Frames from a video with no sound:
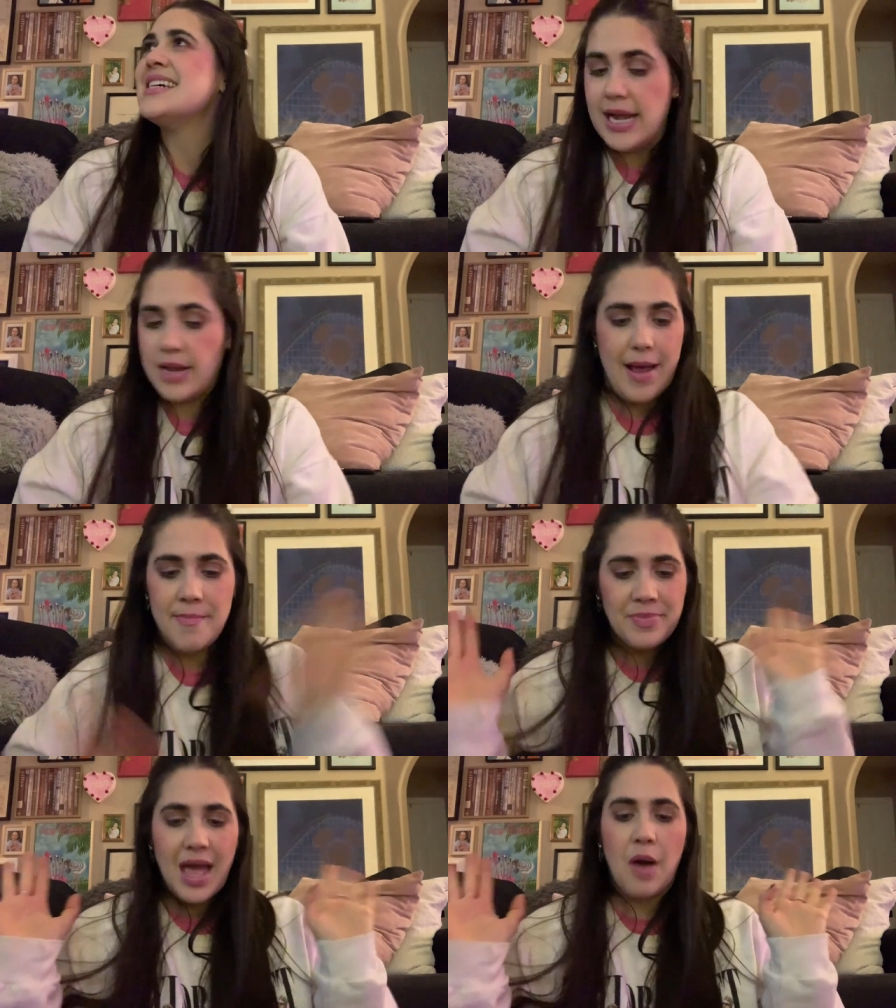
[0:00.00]
Anyway,
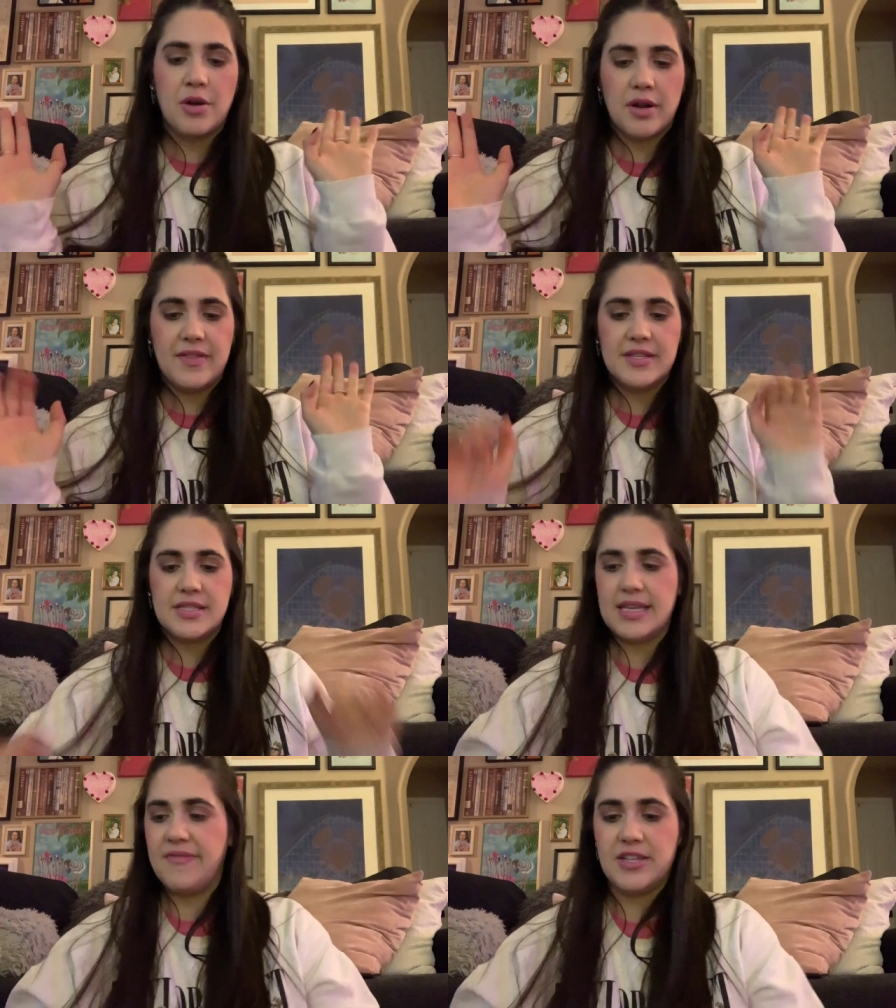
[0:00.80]
I wonder if
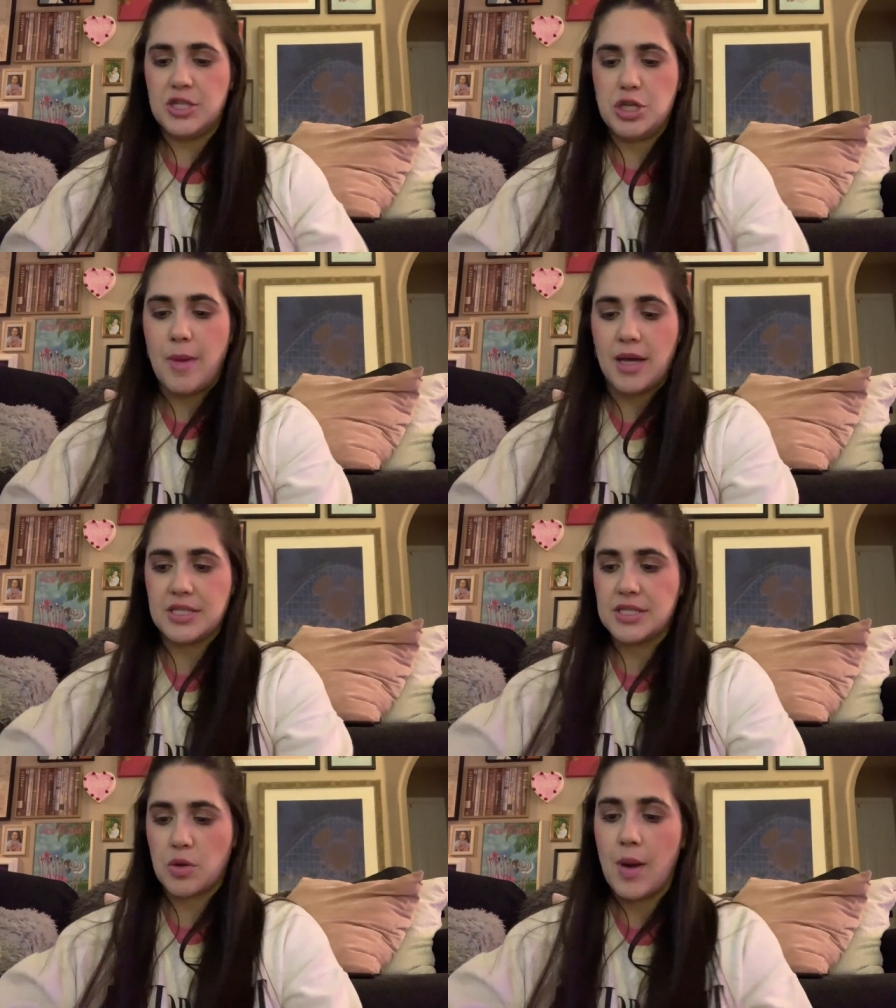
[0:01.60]
this, if it's two
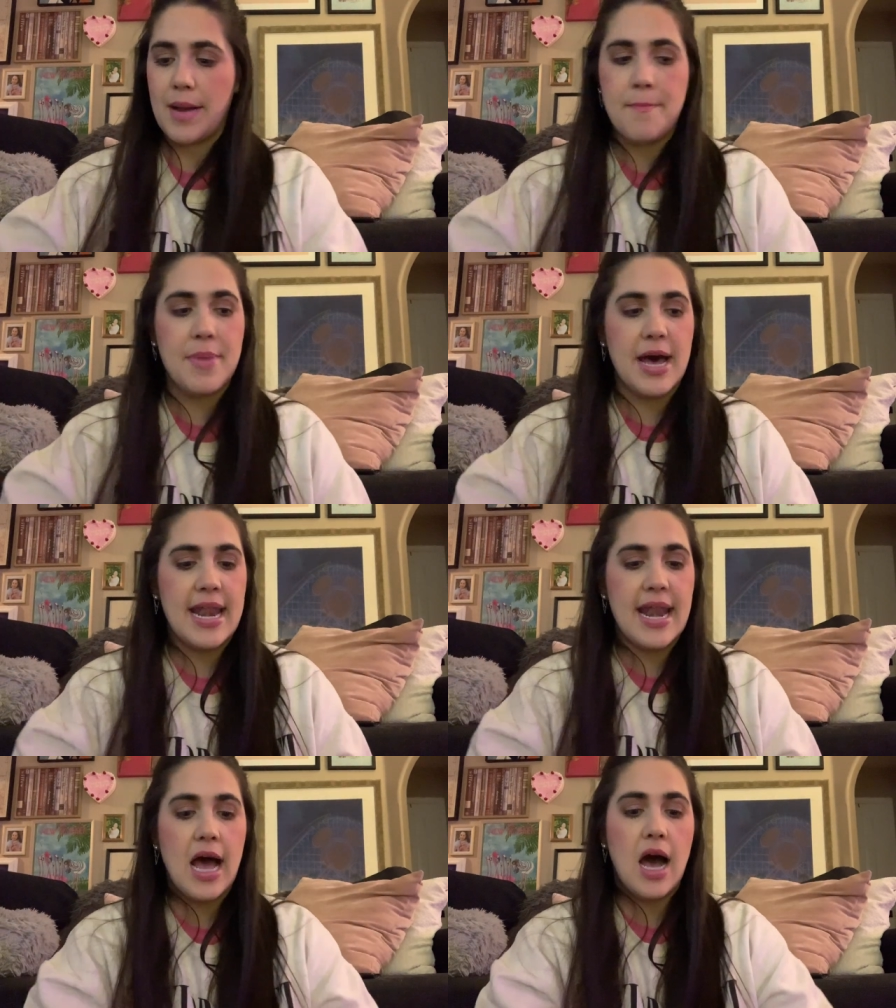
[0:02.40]
boxes or one, but